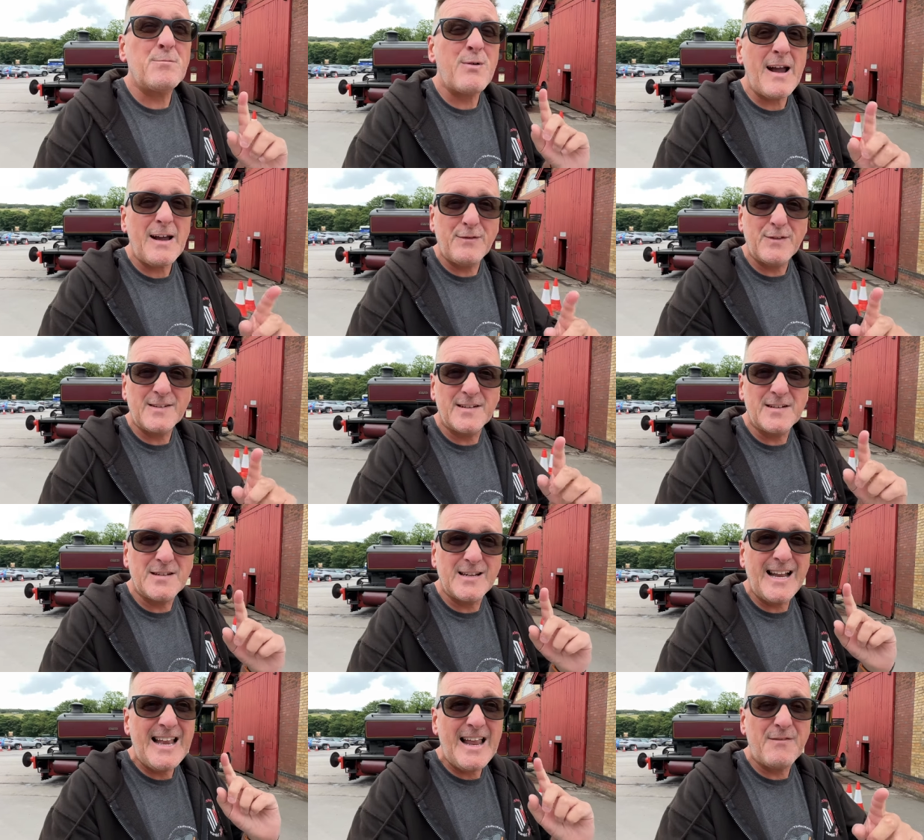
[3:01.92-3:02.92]
breakfast
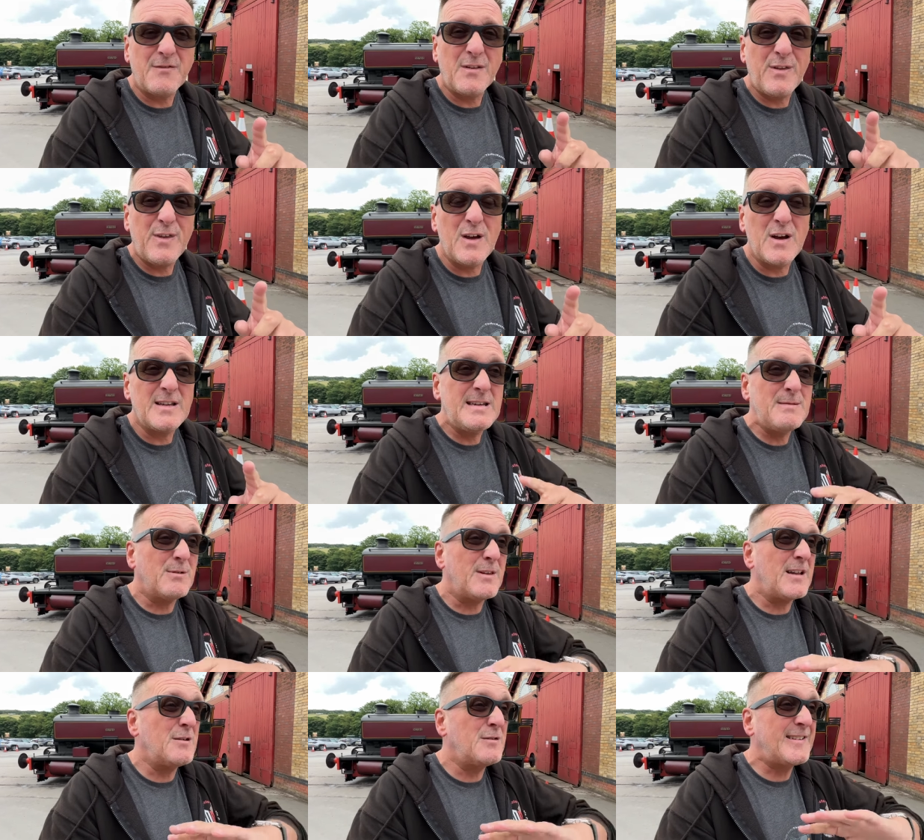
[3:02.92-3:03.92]
until 11.30,
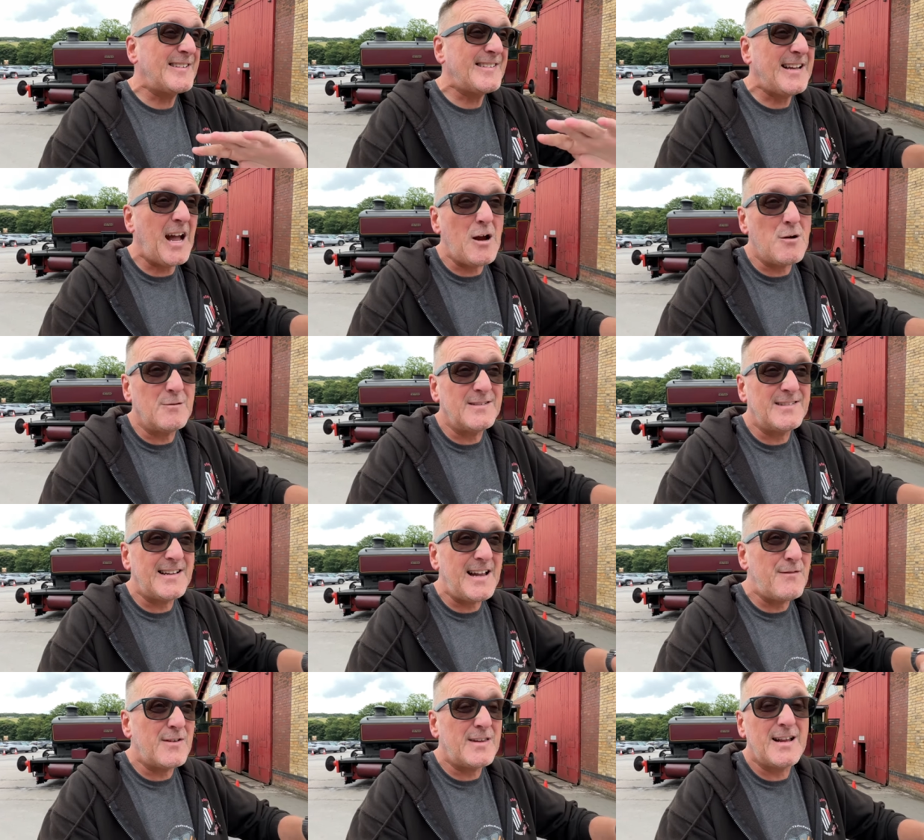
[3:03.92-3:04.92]
but they do scones and
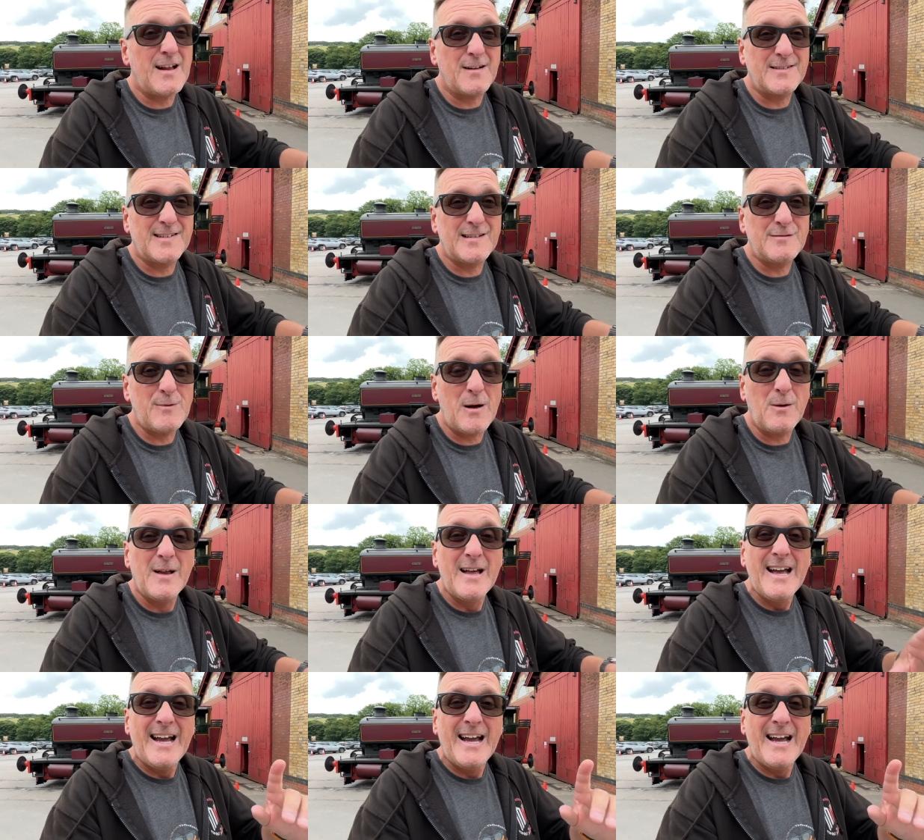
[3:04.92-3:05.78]
everything else as well.